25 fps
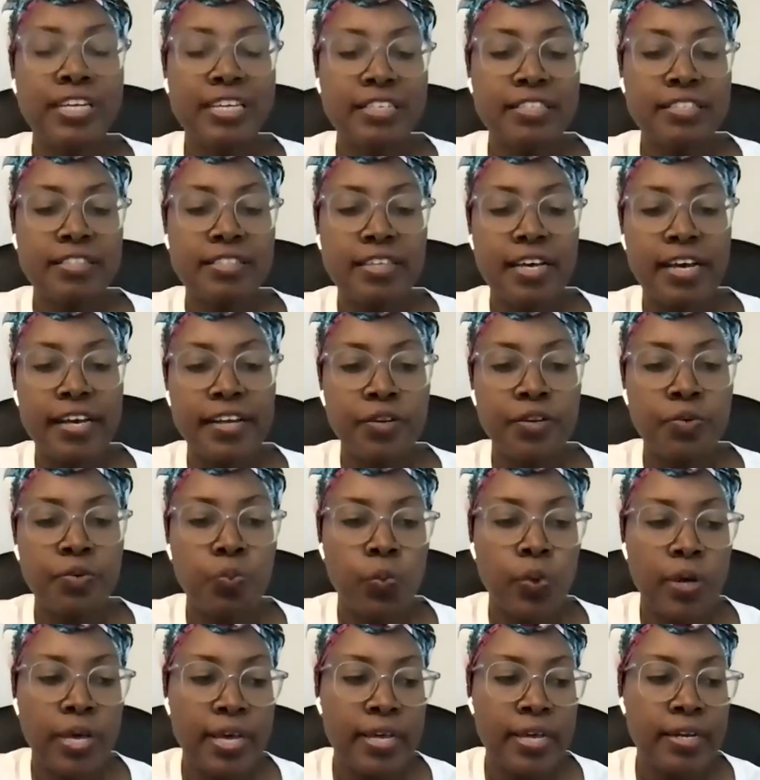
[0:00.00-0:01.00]
excited
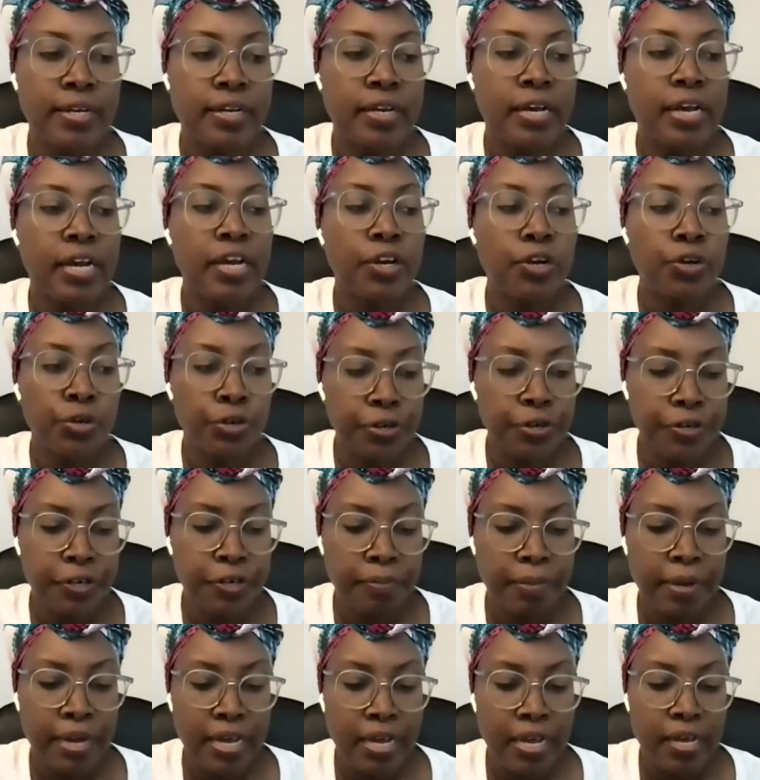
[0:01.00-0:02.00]
when I learned
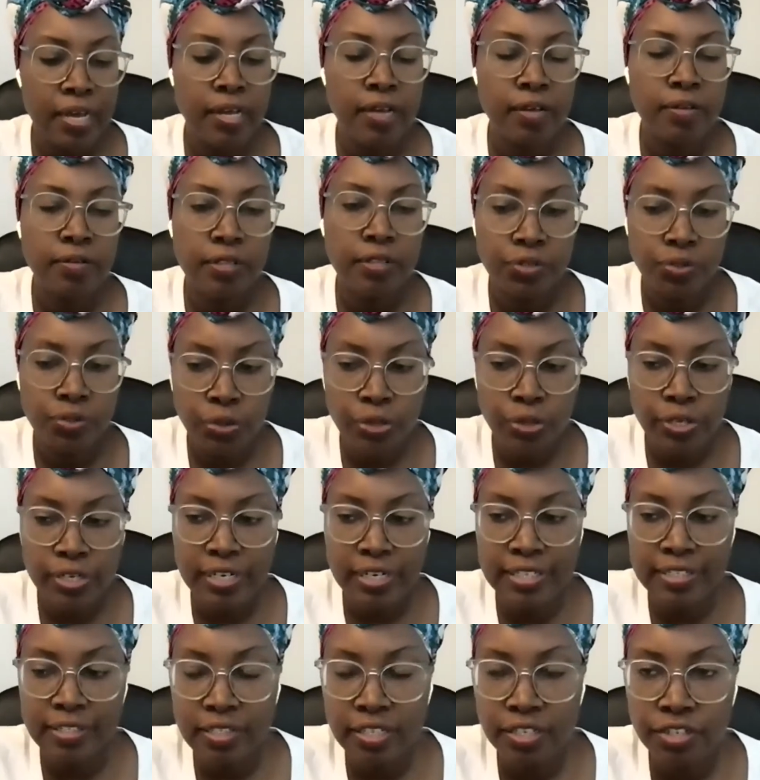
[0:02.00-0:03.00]
about this
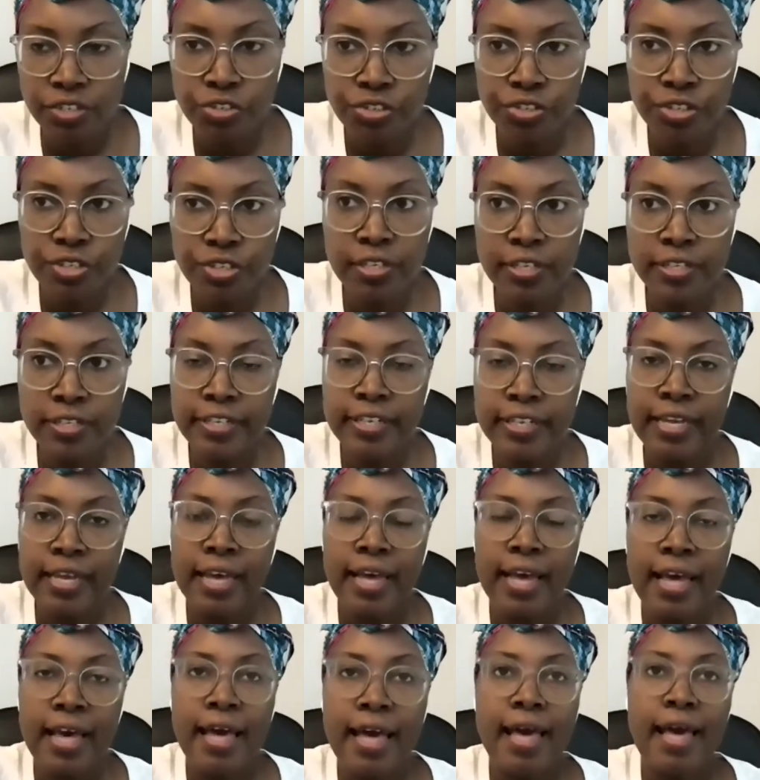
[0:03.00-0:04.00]
organization
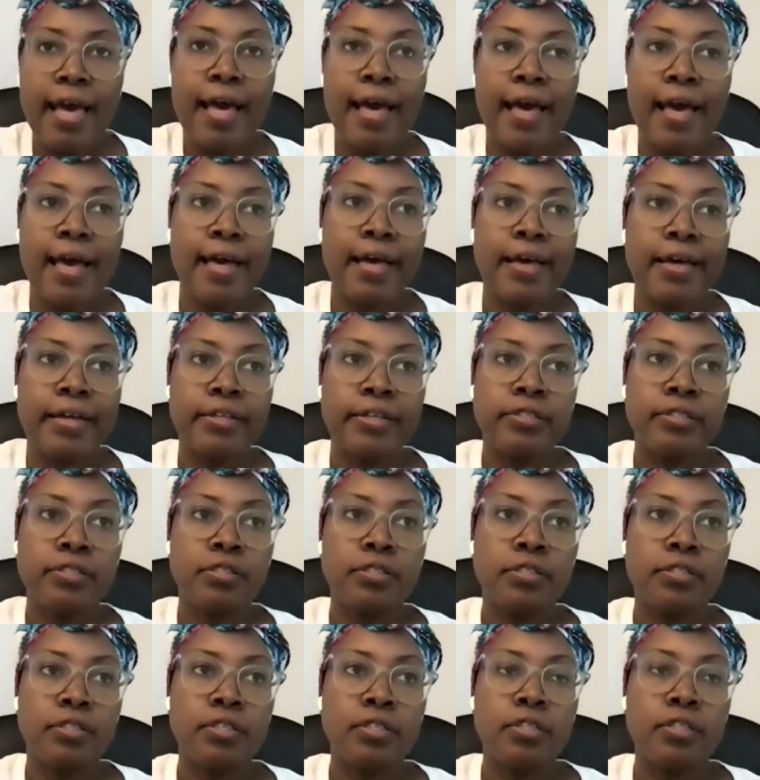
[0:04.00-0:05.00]

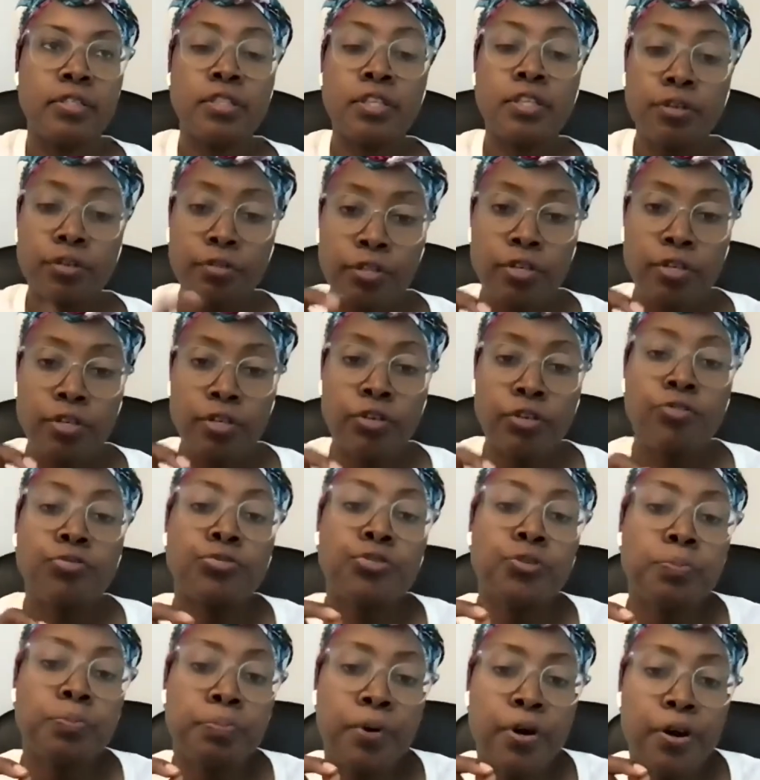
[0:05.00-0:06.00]
and the the
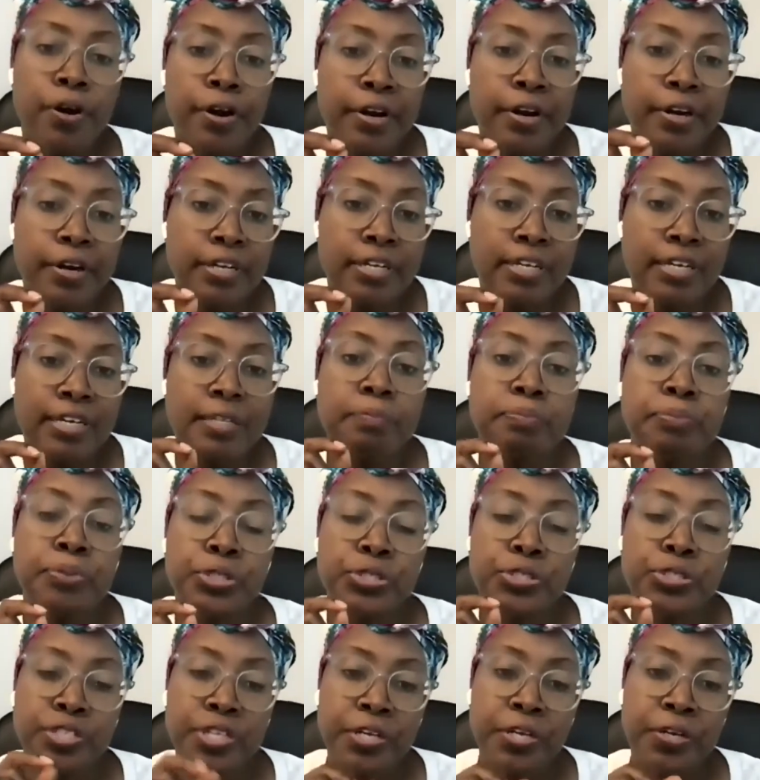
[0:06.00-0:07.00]
group part in
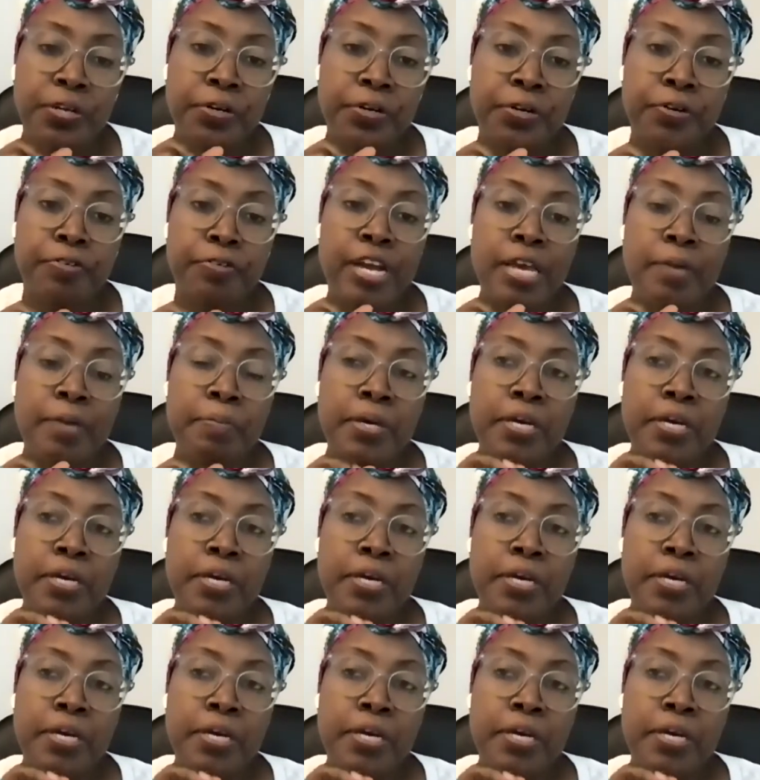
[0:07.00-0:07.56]
particular, right?